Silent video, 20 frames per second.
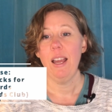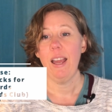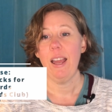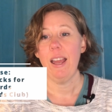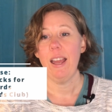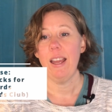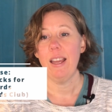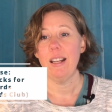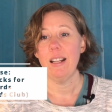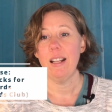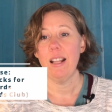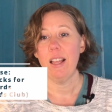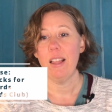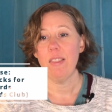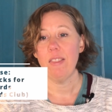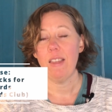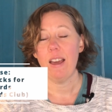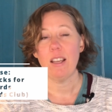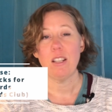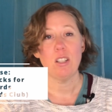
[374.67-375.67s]
and
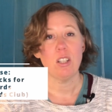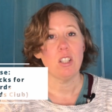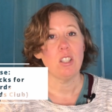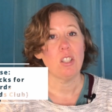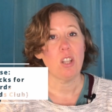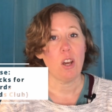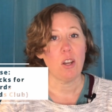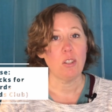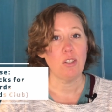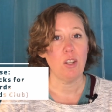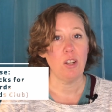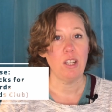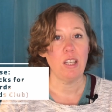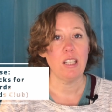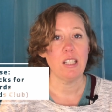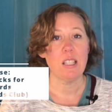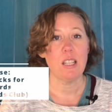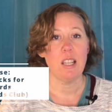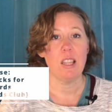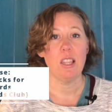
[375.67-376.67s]
that is also
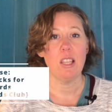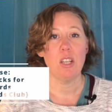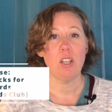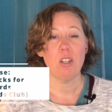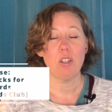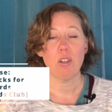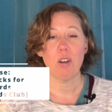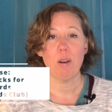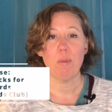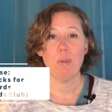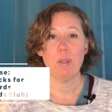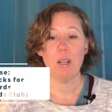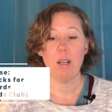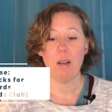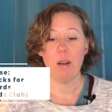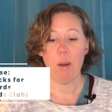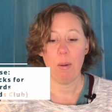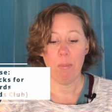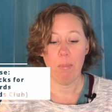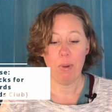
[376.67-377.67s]
linked in the
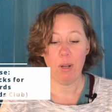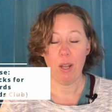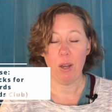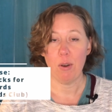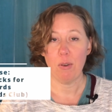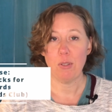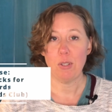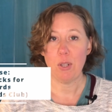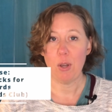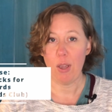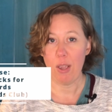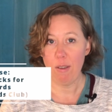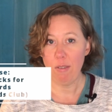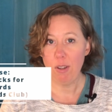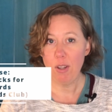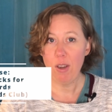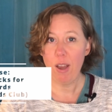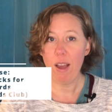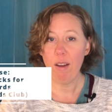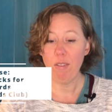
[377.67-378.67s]
description below. So
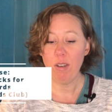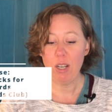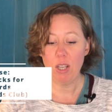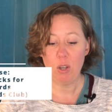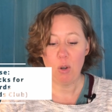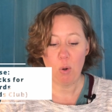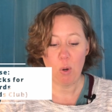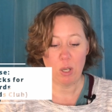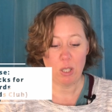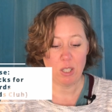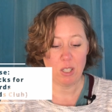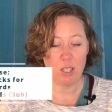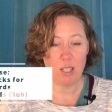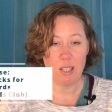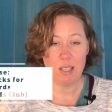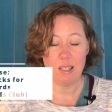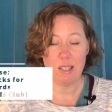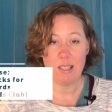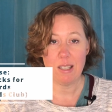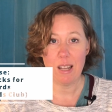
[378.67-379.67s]
if you have any
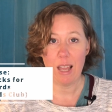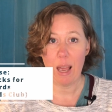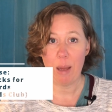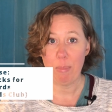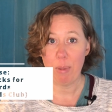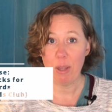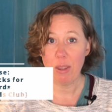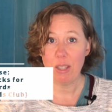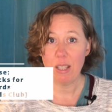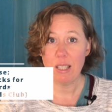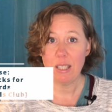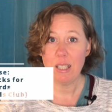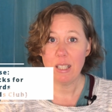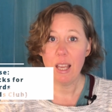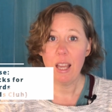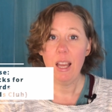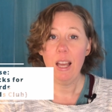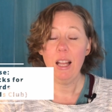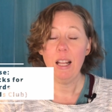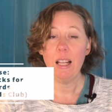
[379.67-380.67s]
questions about this,
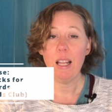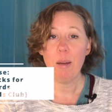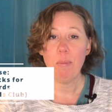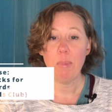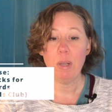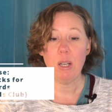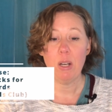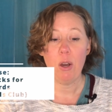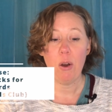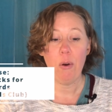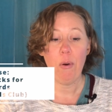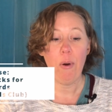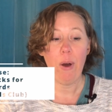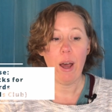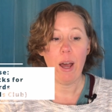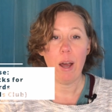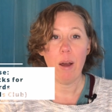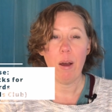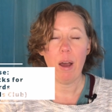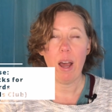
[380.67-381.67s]
let me know.
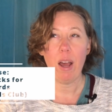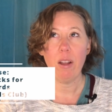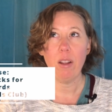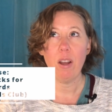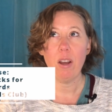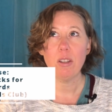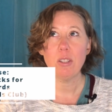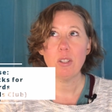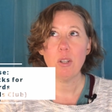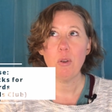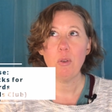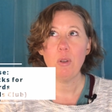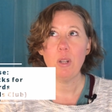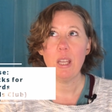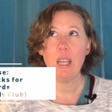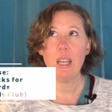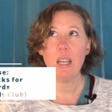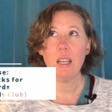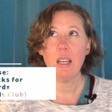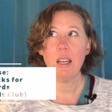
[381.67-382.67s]
I'll also
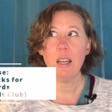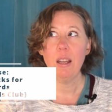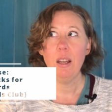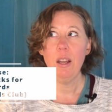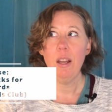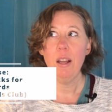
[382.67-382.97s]
link